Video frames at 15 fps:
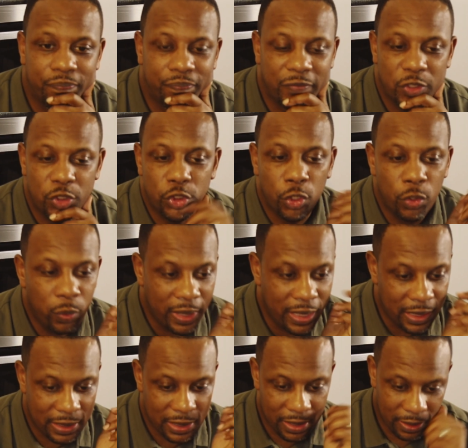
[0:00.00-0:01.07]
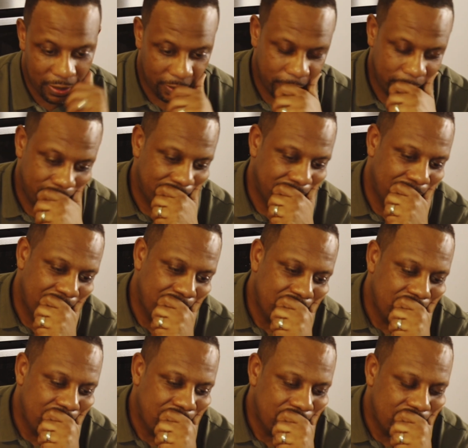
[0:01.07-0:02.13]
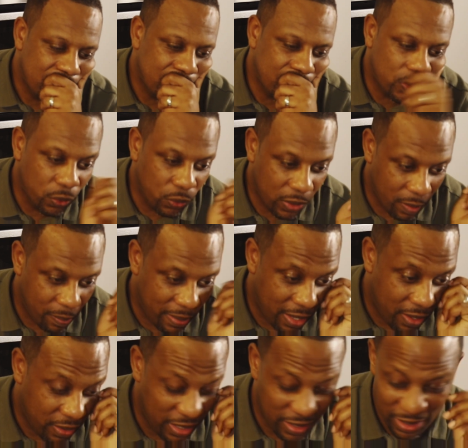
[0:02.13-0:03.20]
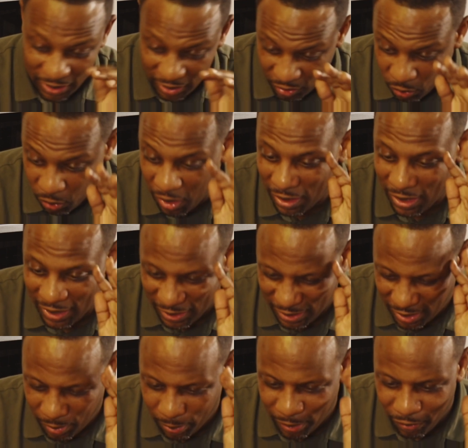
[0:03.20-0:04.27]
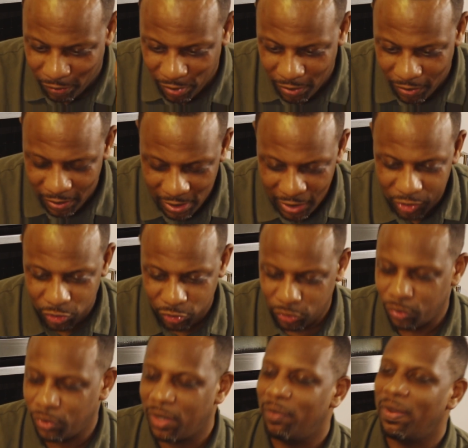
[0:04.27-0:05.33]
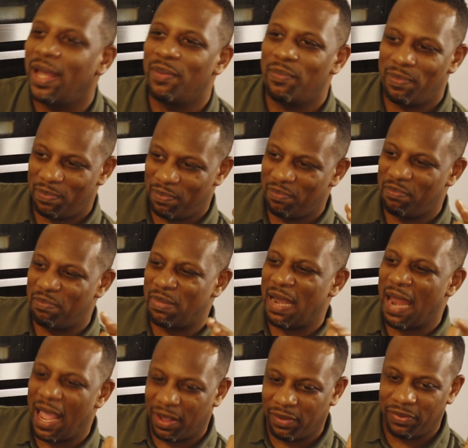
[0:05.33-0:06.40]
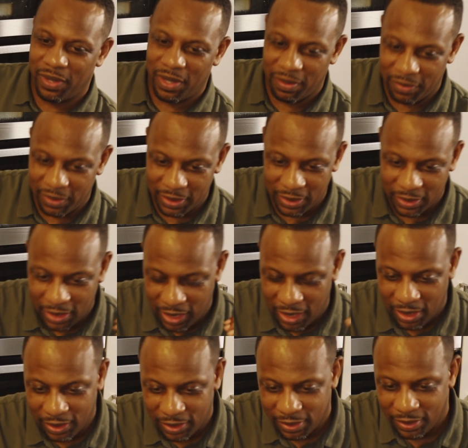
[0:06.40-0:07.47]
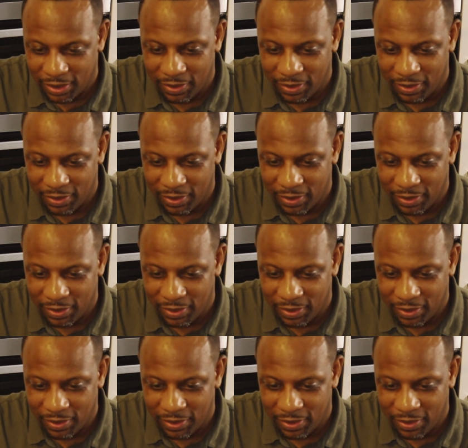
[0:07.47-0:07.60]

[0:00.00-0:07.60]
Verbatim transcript: It's too easy to talk about, and let's talk. Let's keep it real, and let's just talk about black fathers here. Mm.